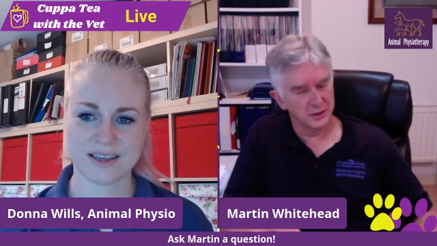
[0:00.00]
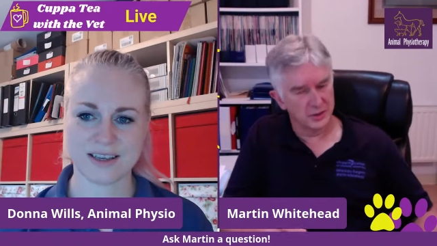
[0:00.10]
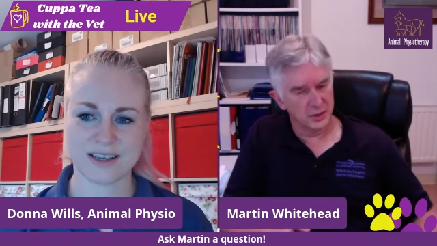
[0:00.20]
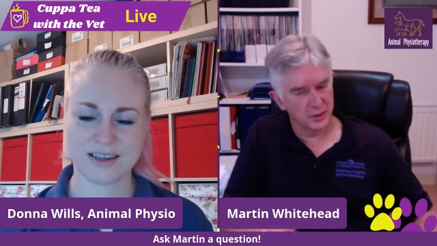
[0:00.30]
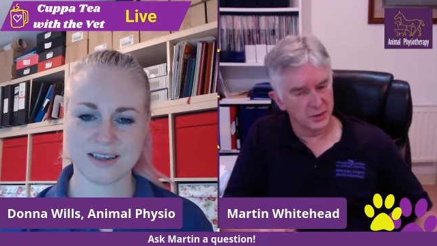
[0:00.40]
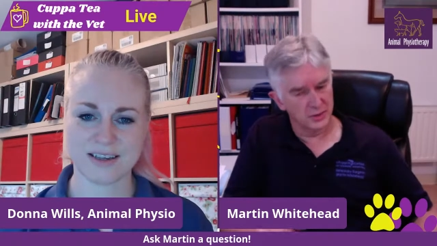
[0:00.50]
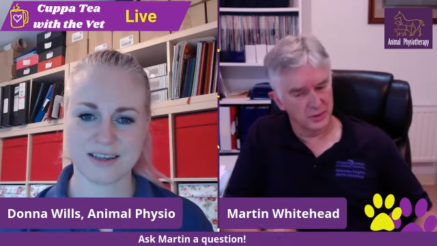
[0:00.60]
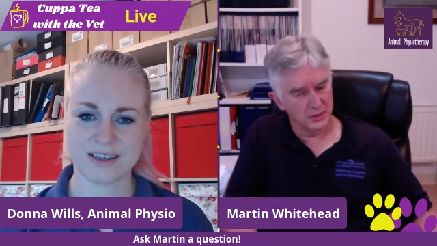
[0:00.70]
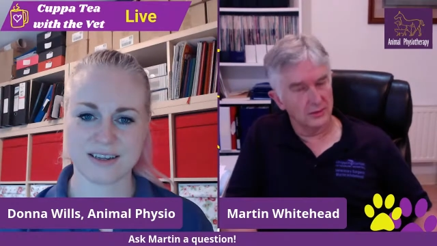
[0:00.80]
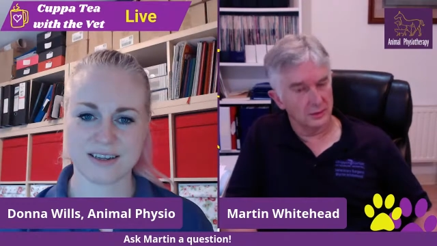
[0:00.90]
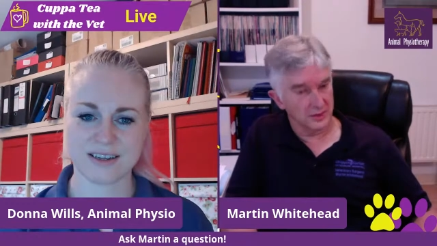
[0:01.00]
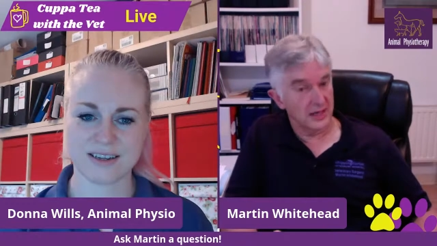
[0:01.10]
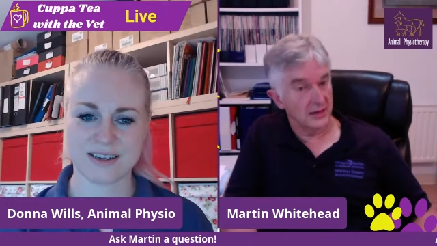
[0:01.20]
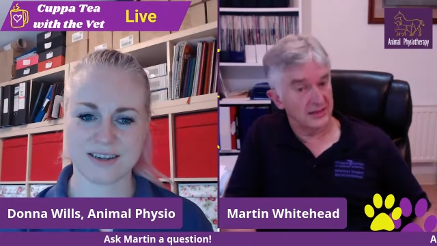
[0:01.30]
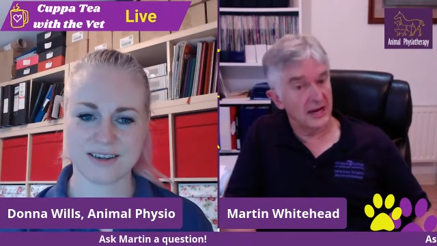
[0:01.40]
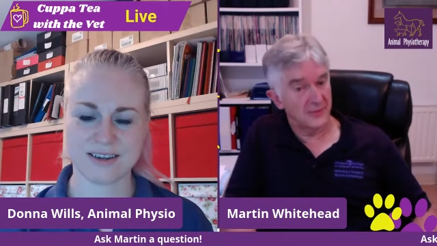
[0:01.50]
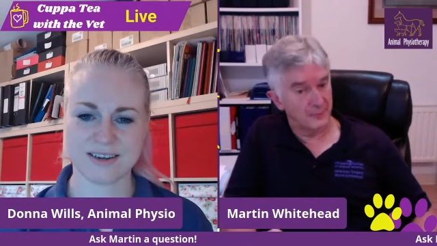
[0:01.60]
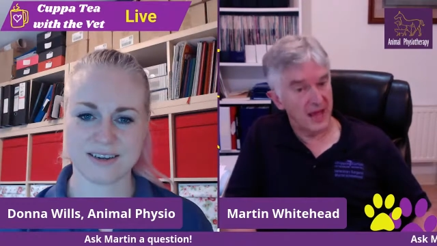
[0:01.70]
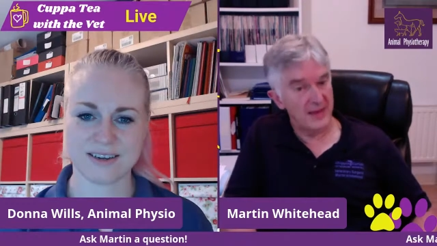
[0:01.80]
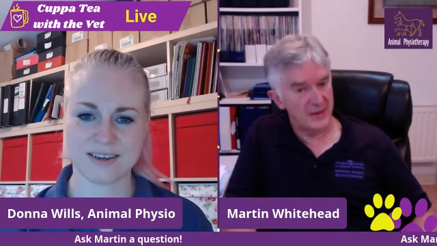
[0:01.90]
Speaker 1: to tell
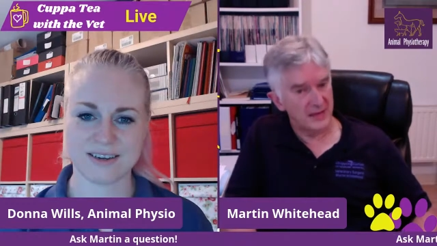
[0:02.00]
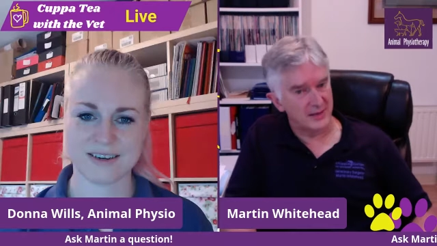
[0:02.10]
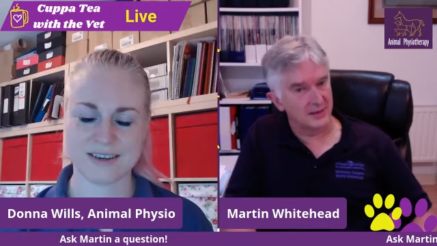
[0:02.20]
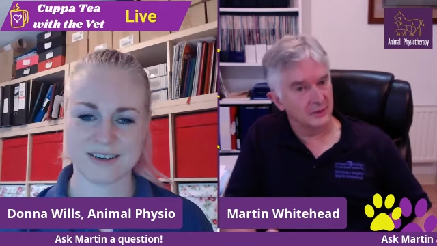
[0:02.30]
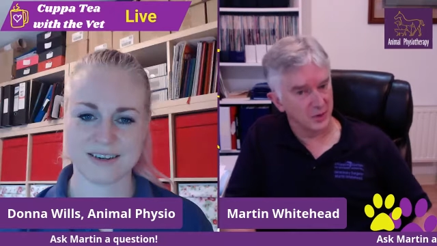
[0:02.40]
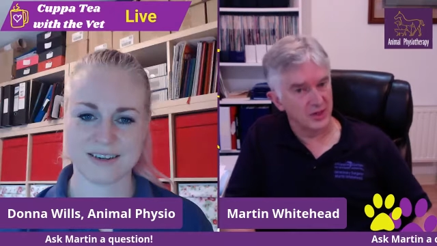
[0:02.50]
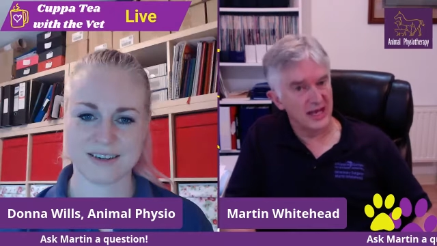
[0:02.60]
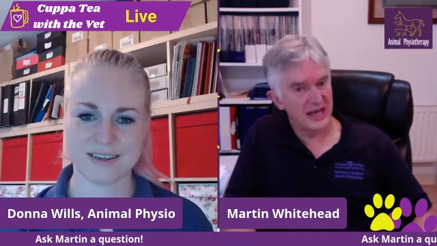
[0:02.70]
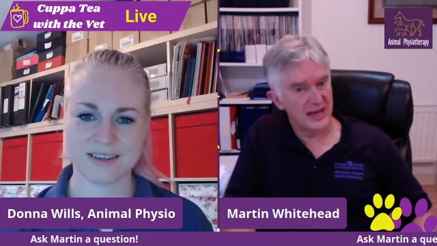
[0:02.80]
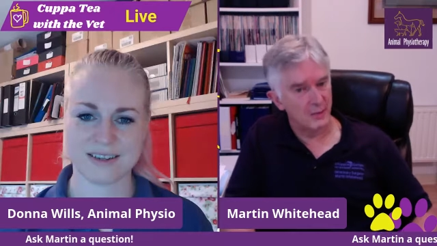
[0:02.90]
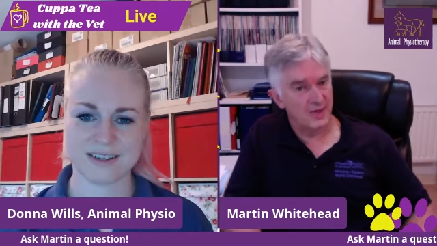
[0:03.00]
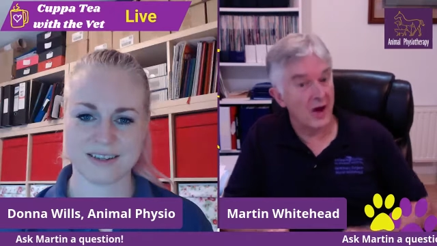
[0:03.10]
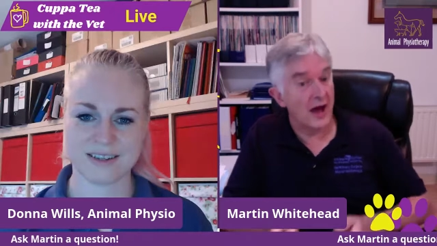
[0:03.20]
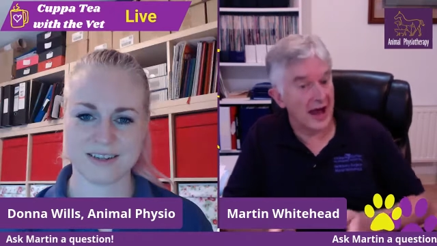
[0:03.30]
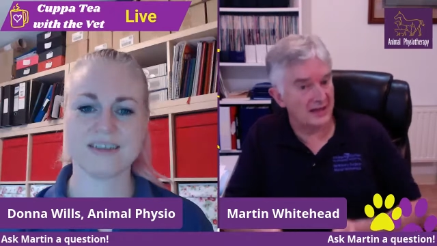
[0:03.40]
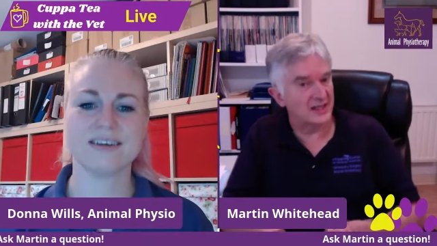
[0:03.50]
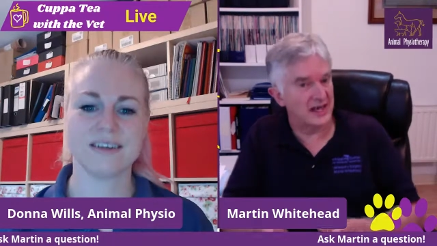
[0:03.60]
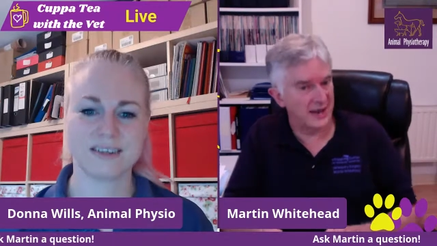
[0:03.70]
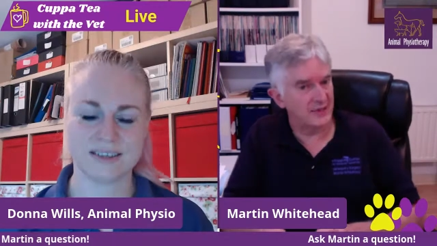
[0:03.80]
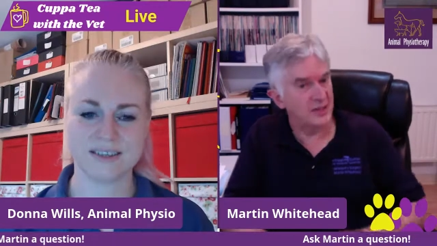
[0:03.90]
if babies could hear without
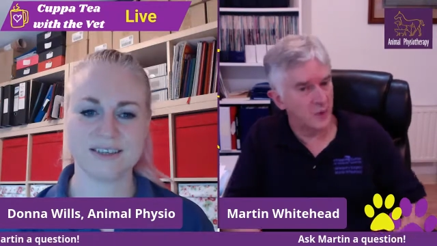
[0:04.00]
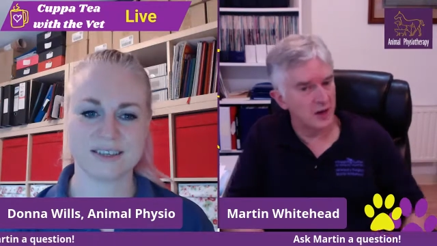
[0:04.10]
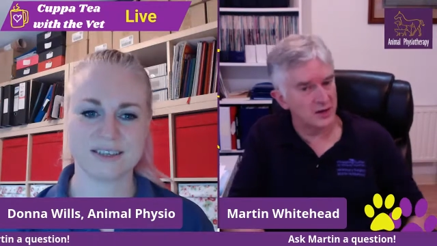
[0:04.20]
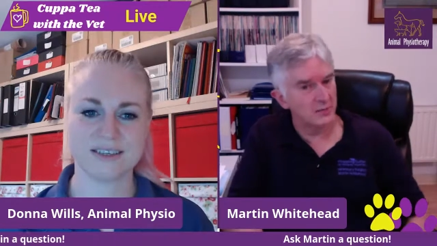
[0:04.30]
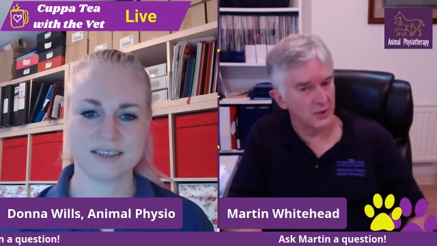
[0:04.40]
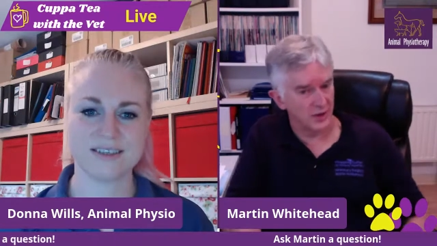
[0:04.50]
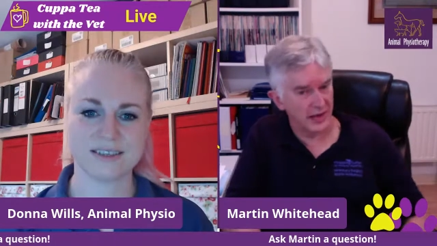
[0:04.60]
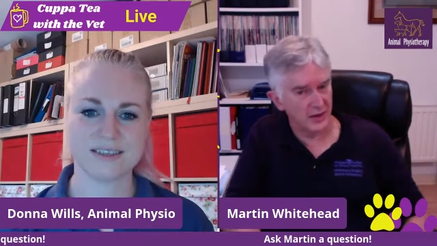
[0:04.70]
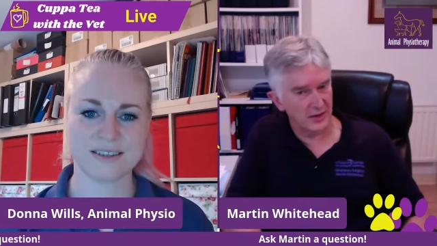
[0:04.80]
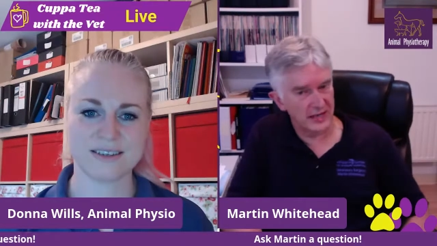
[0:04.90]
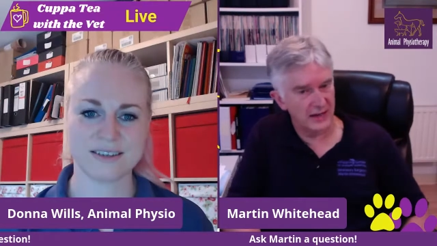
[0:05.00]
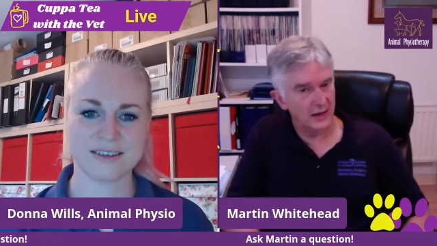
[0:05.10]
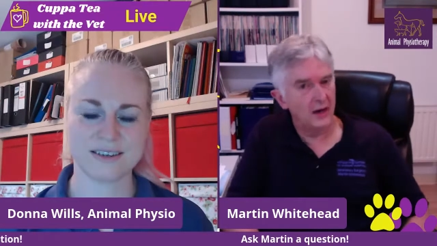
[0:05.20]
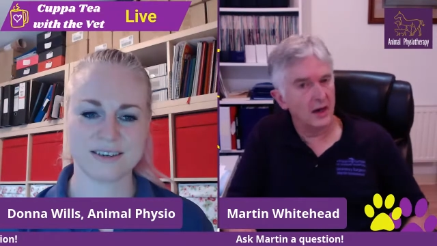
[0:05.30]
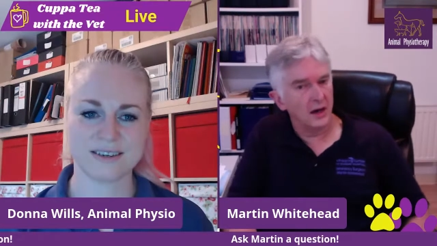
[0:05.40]
actually having to ask them whether they could hear.